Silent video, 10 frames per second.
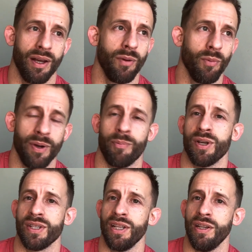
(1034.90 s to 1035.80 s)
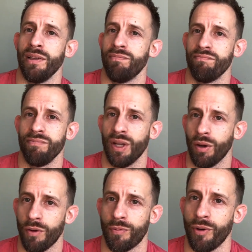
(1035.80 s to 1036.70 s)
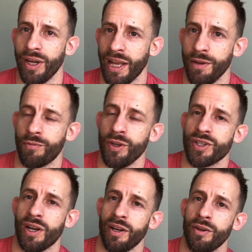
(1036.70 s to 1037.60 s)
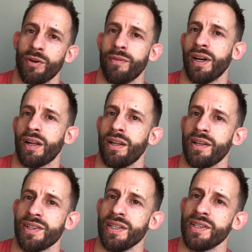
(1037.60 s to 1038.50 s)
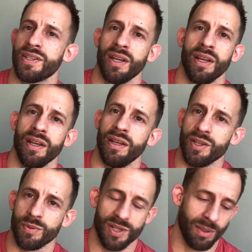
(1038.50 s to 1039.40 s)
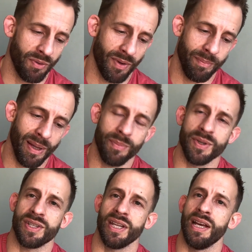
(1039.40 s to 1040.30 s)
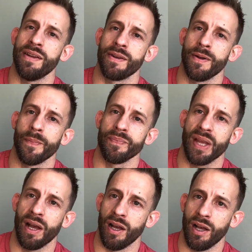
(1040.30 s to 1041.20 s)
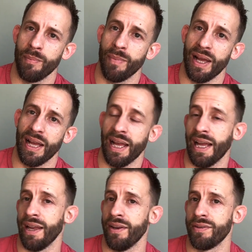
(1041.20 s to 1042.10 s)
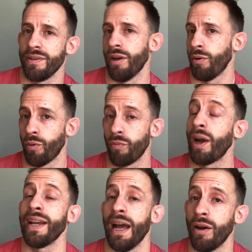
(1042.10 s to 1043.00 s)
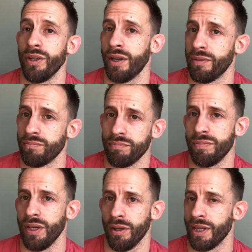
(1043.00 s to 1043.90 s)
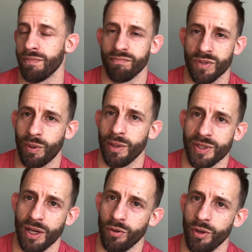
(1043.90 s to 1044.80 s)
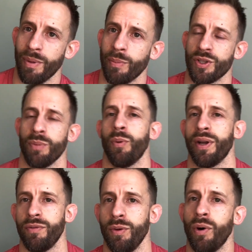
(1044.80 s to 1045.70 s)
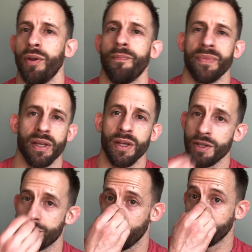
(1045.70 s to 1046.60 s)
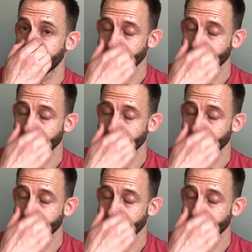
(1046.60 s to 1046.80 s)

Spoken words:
we're presently, offering a free trial in all of our classes. Here's what some of our members said. And, or right now you're going to, get 20% of your membership, or whatever you want. So